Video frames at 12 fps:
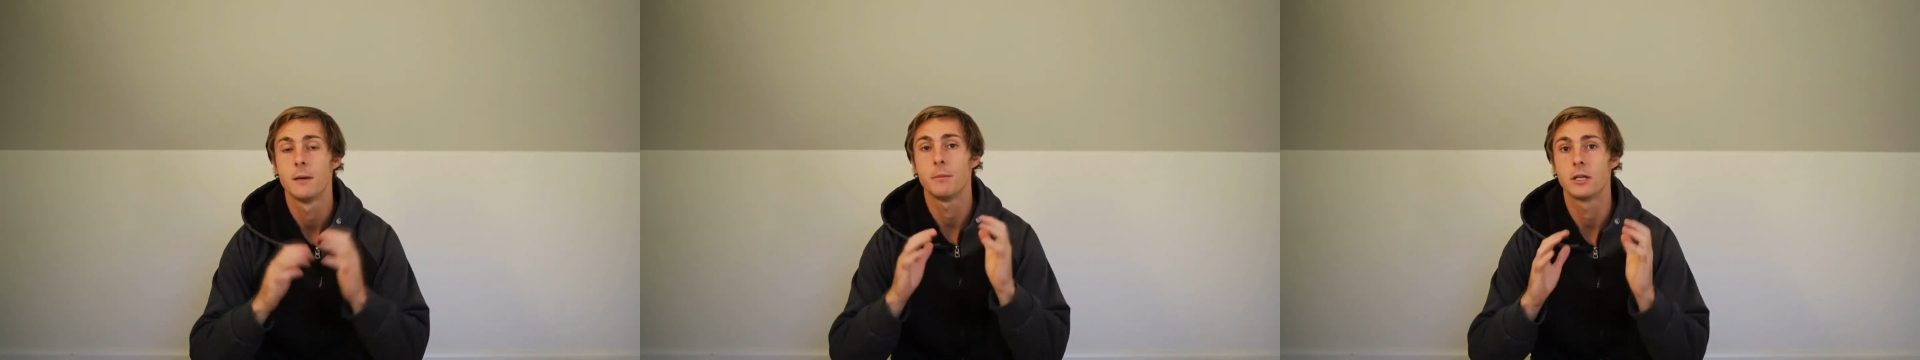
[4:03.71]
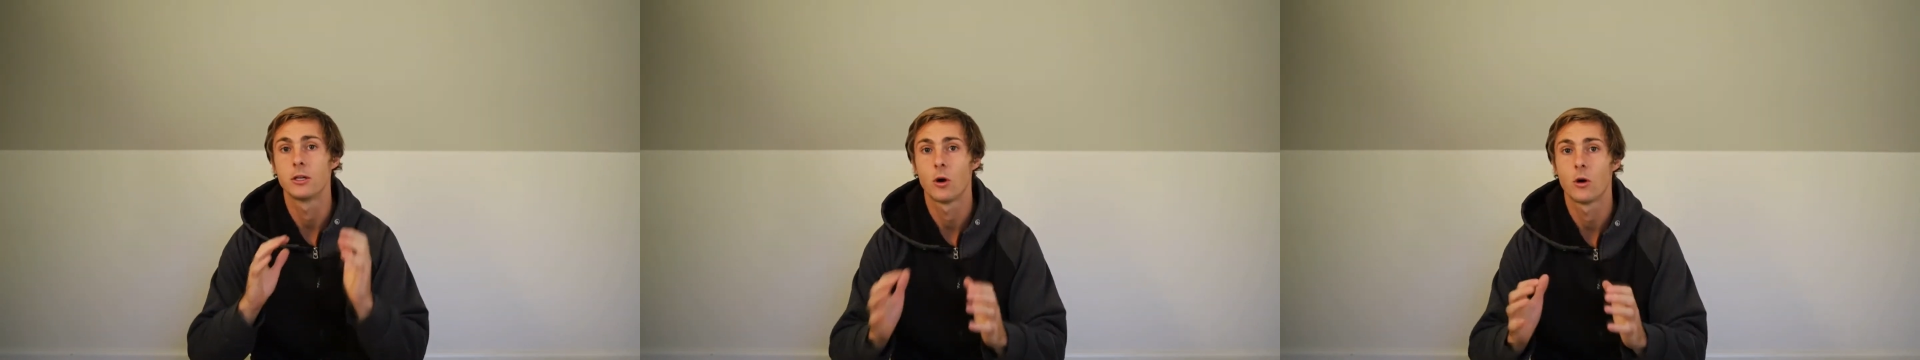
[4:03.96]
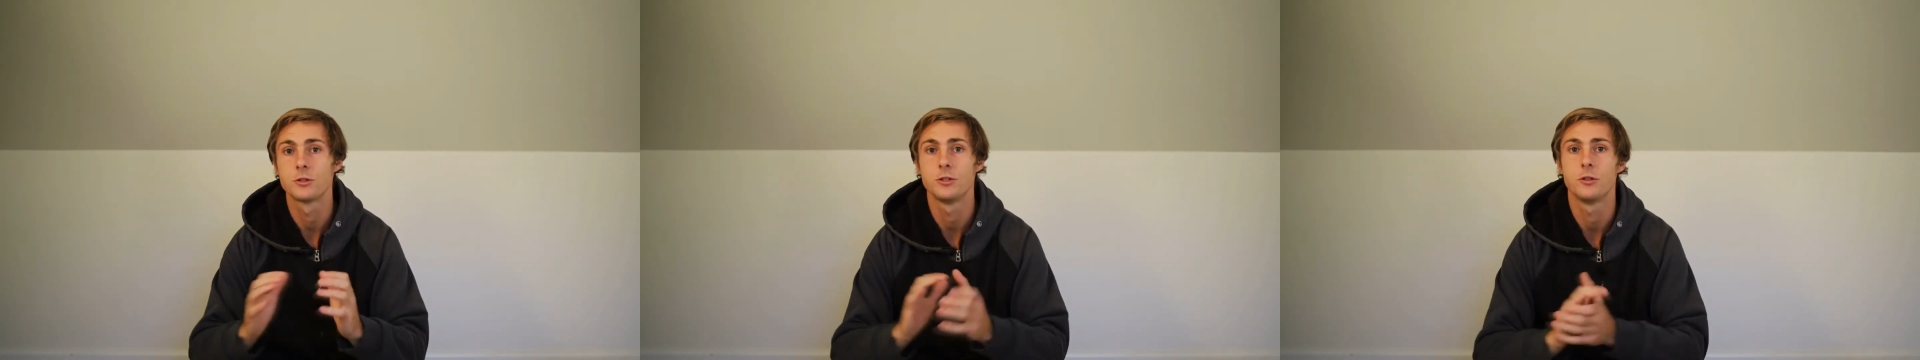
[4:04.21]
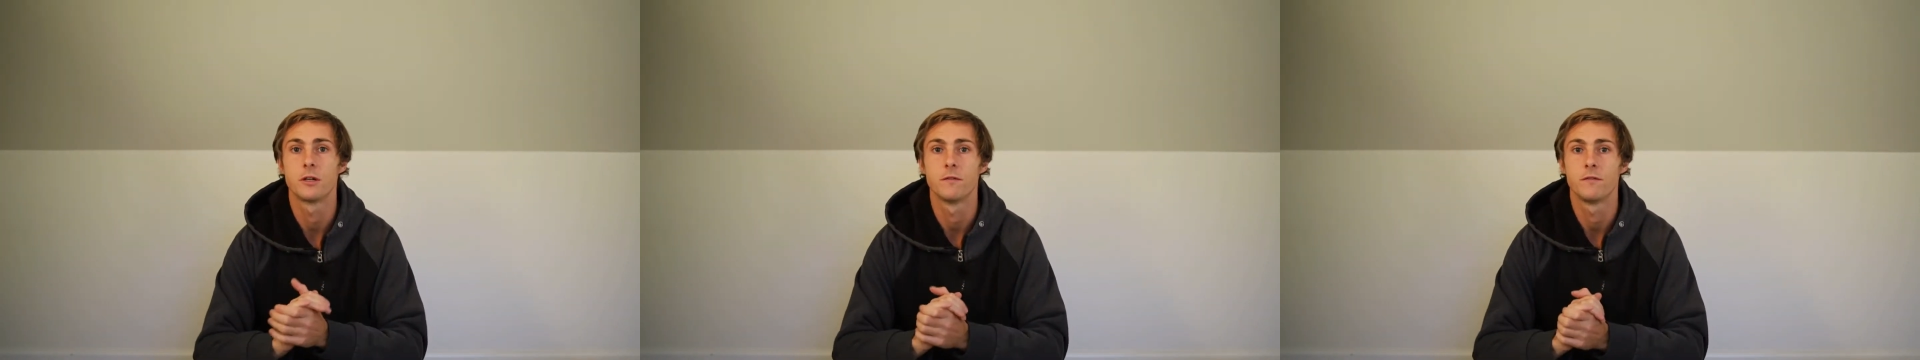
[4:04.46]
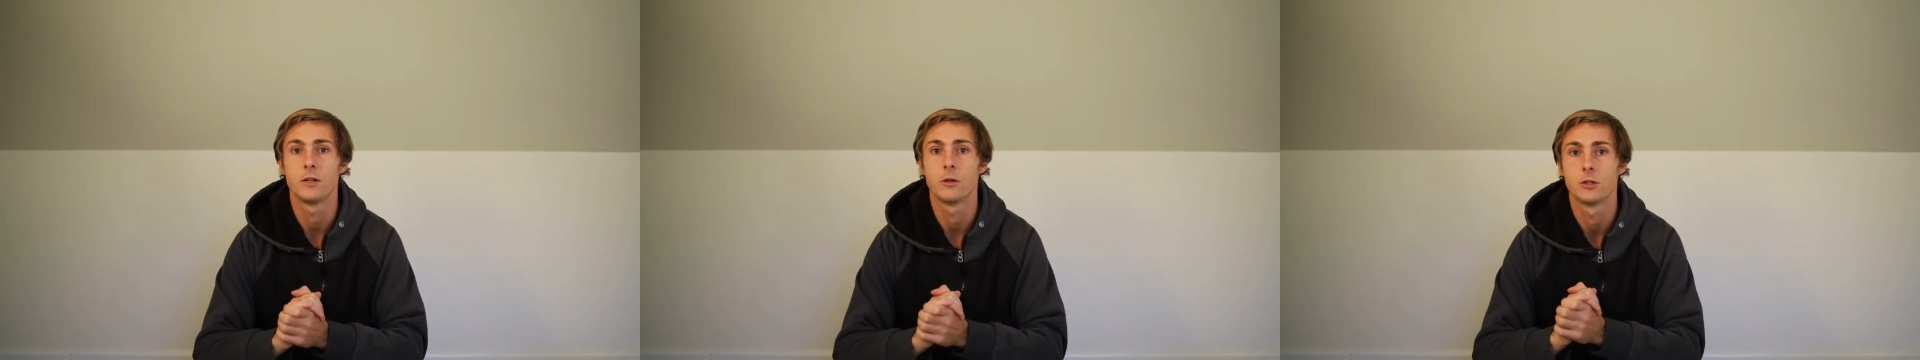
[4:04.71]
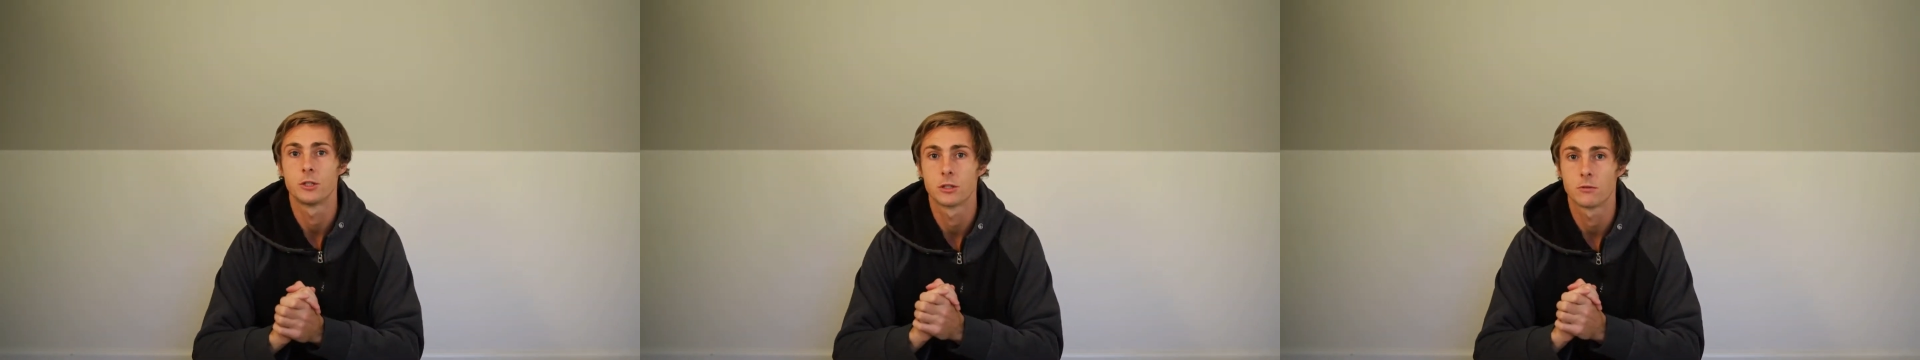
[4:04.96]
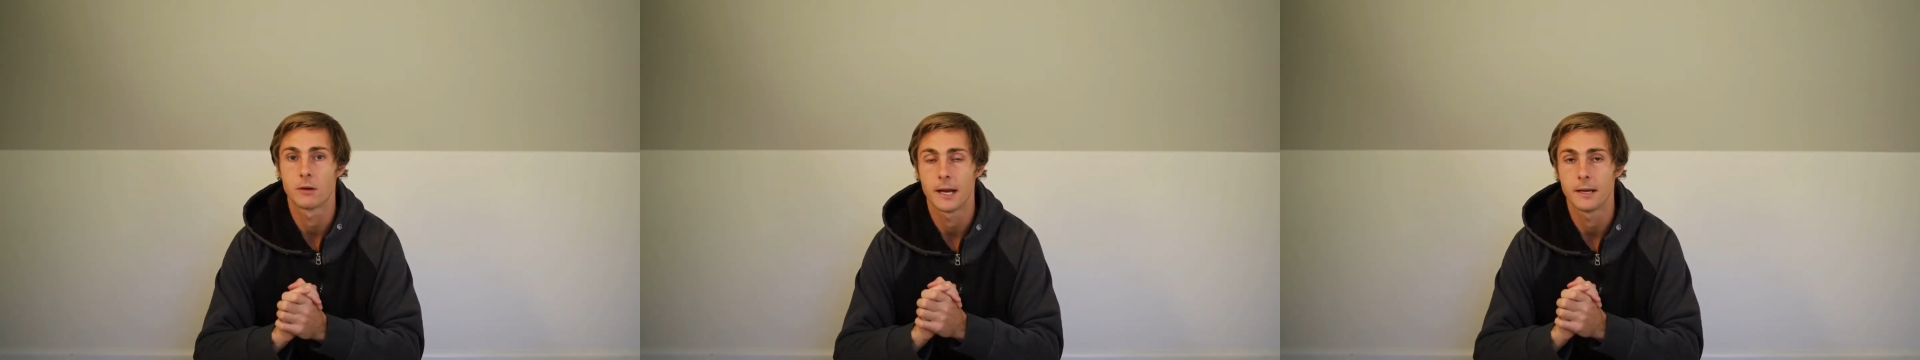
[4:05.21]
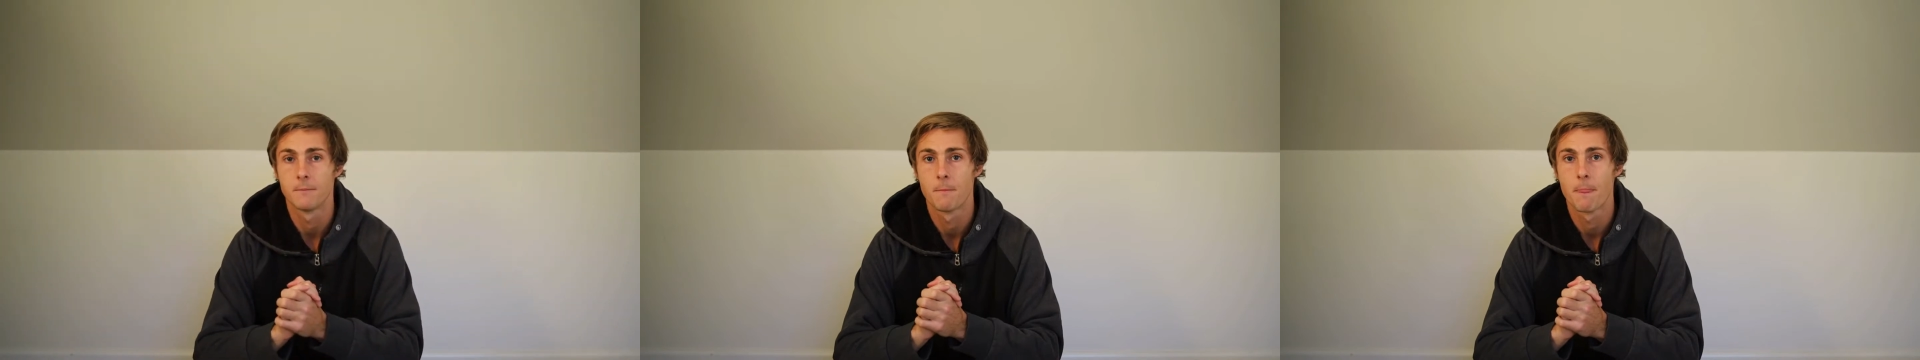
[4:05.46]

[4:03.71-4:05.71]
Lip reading: because you can feel the terrain.